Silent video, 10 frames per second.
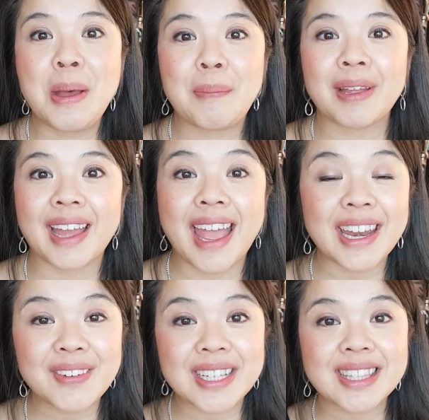But yeah,
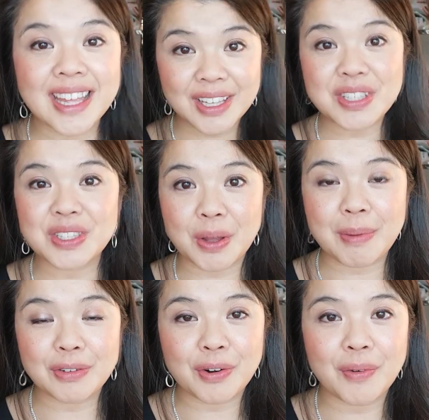anyways, thank you so
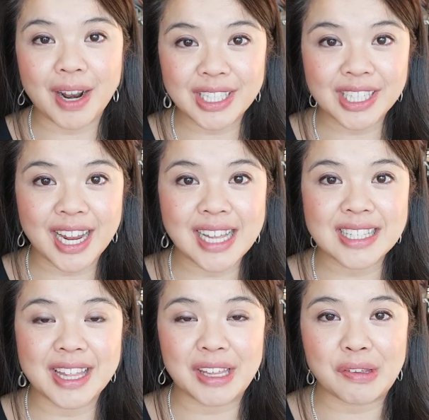much for watching, guys,
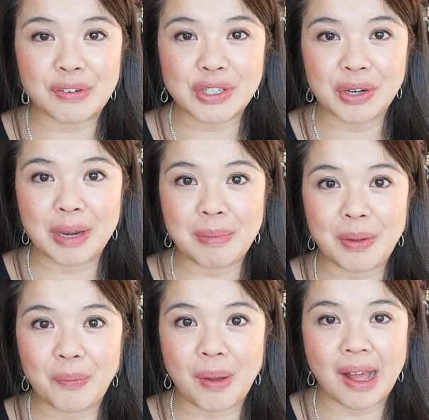and thank you for joining
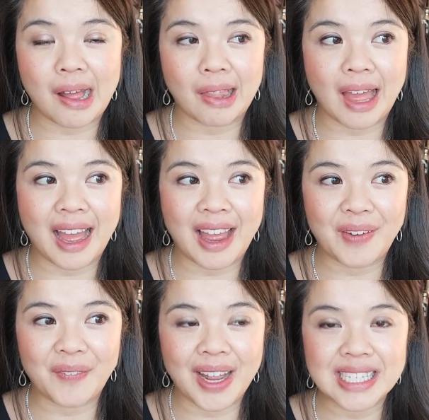me while I
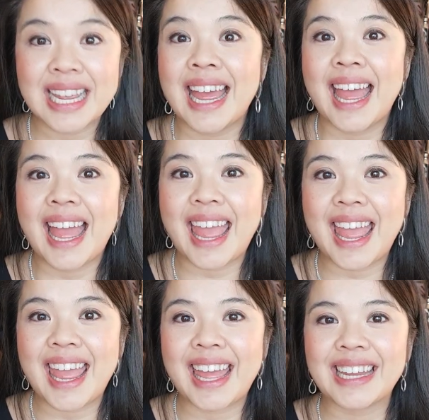went
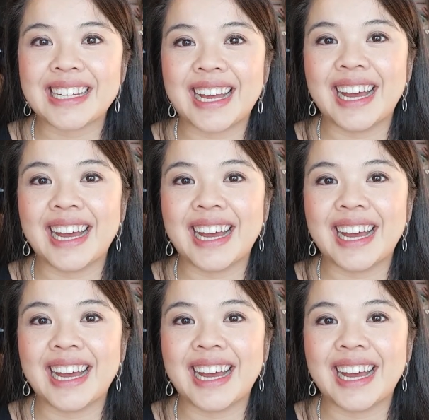and